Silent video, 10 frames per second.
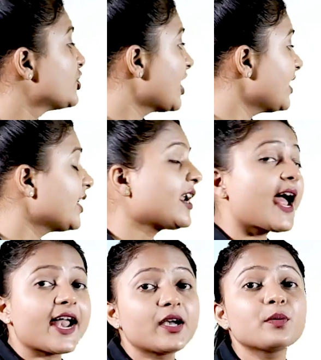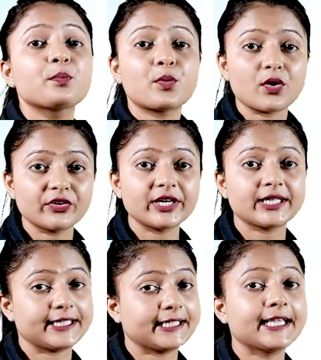Gender and
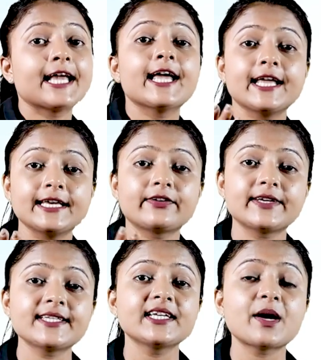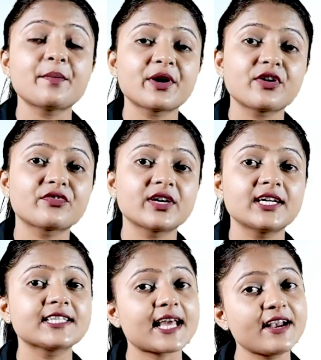poverty. Increasing number of
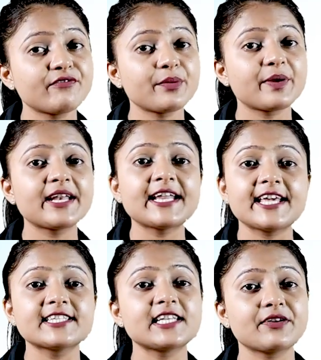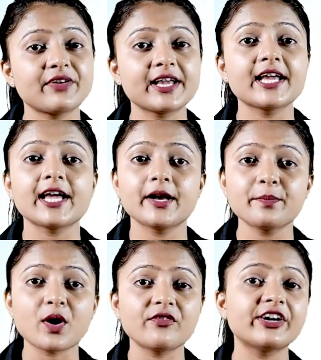girls and women is living
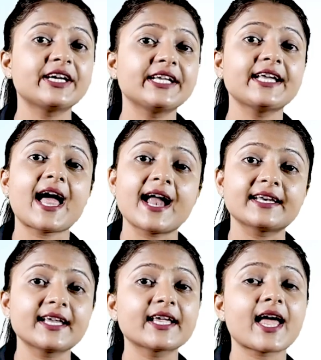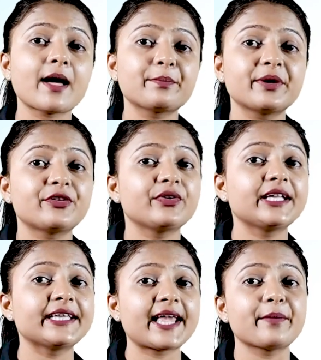in poverty and the gap
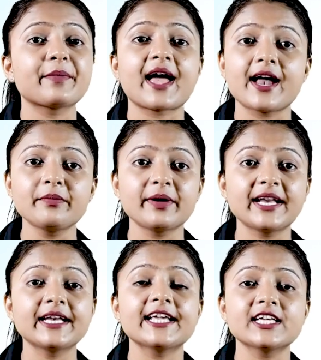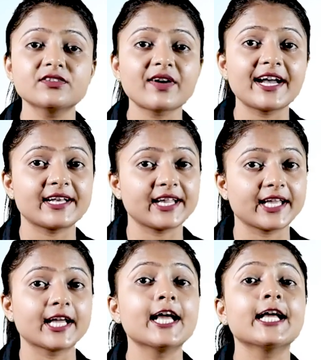between them and men is widening.